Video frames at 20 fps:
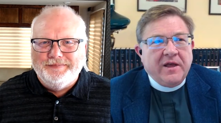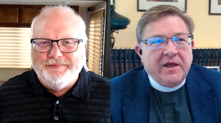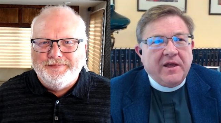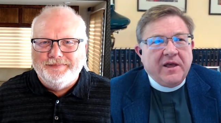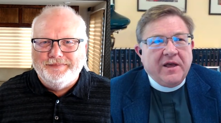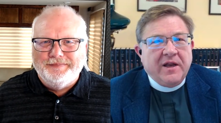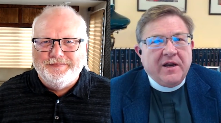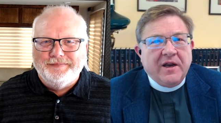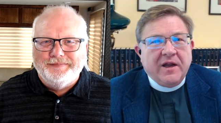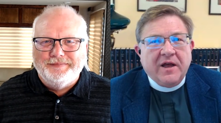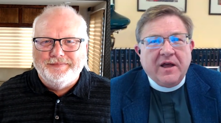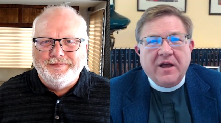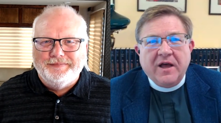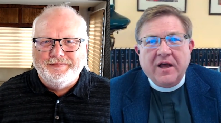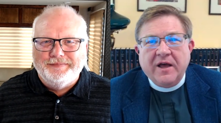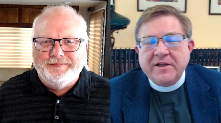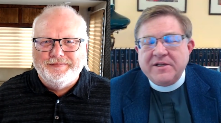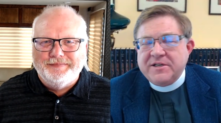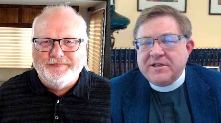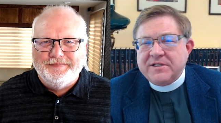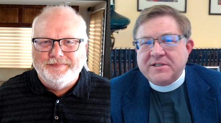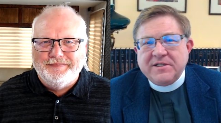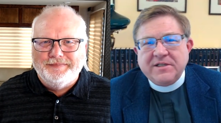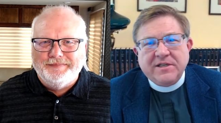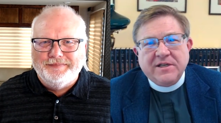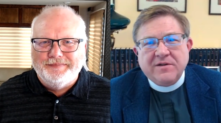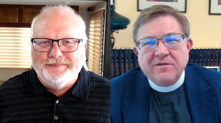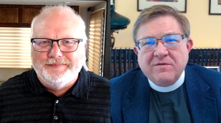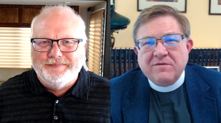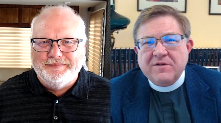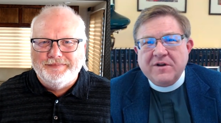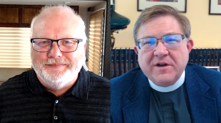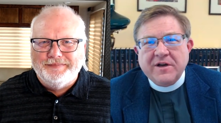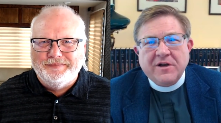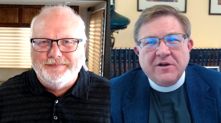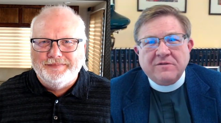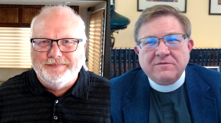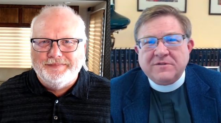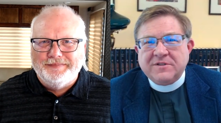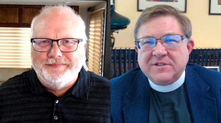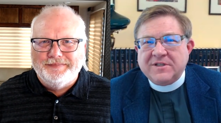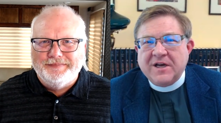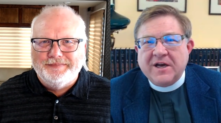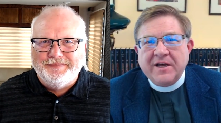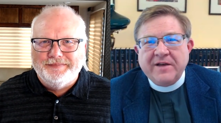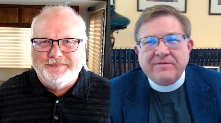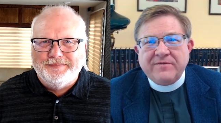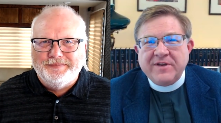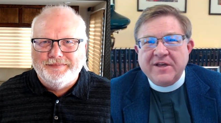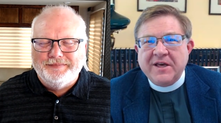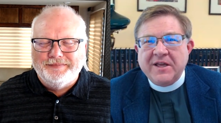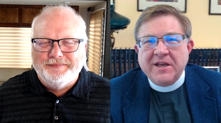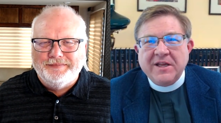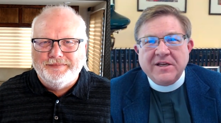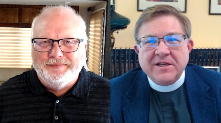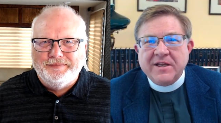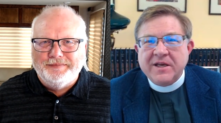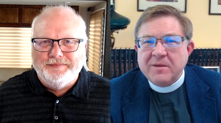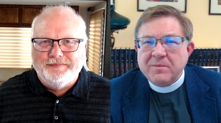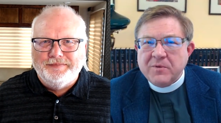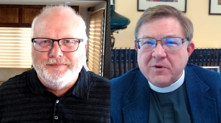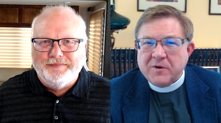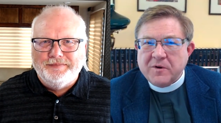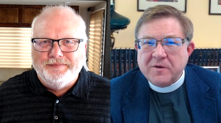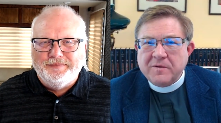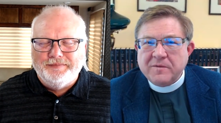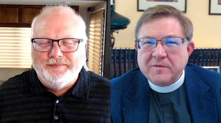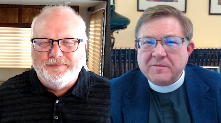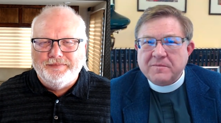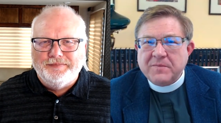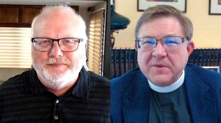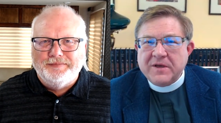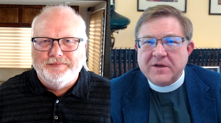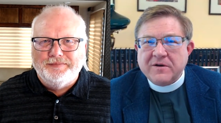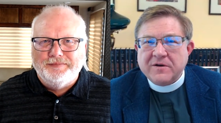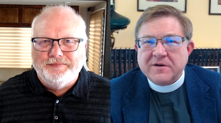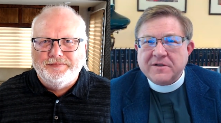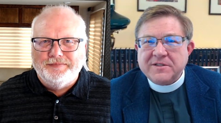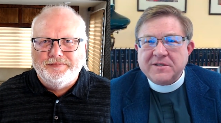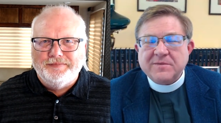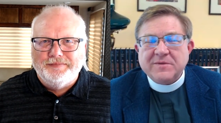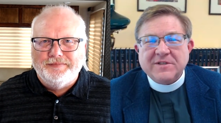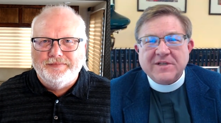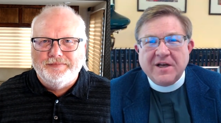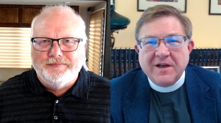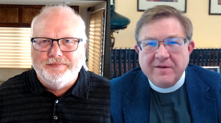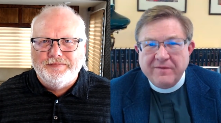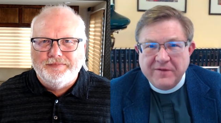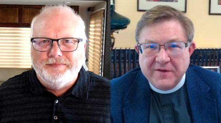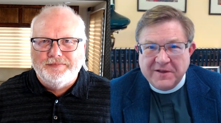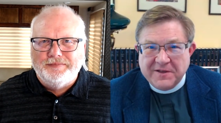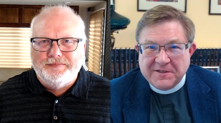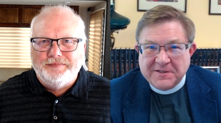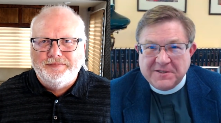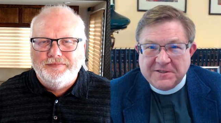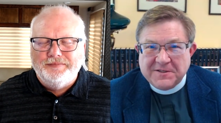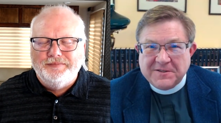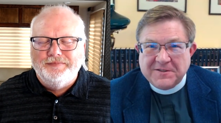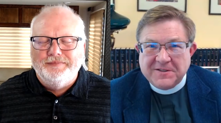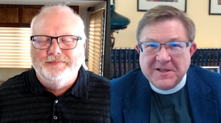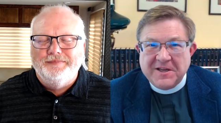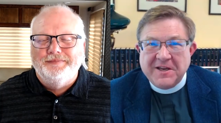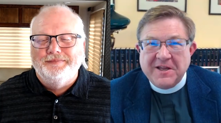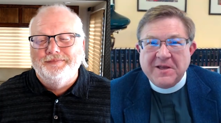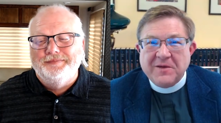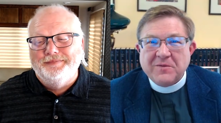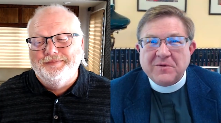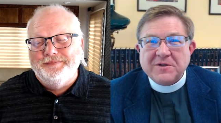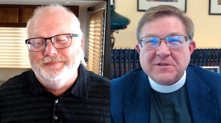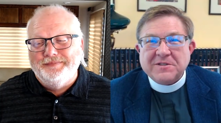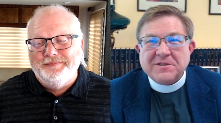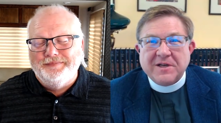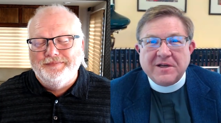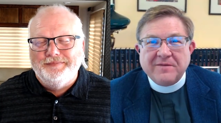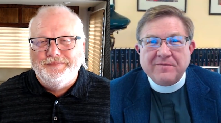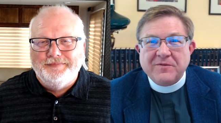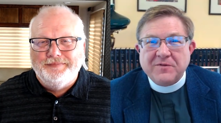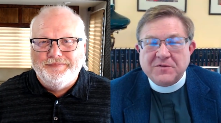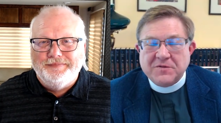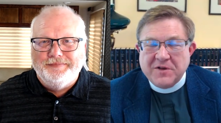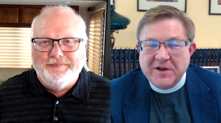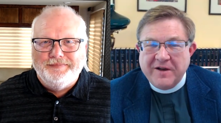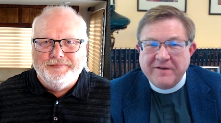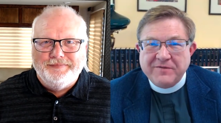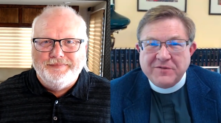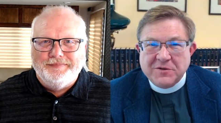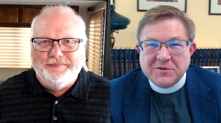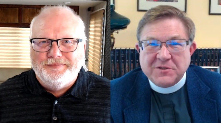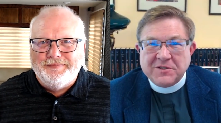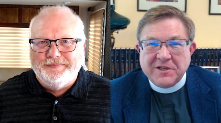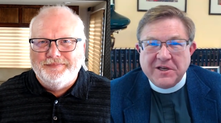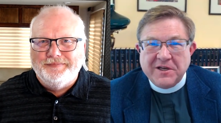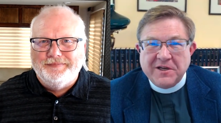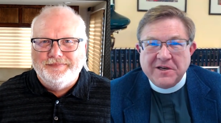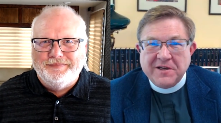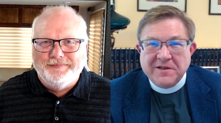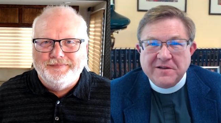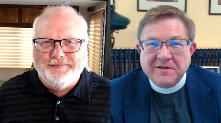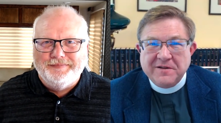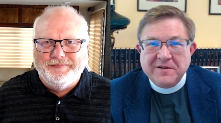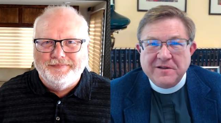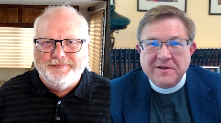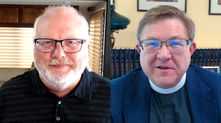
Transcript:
Speaker 1: And I just didn't want to go dive any deeper because it was obvious that he was ob obfuscating.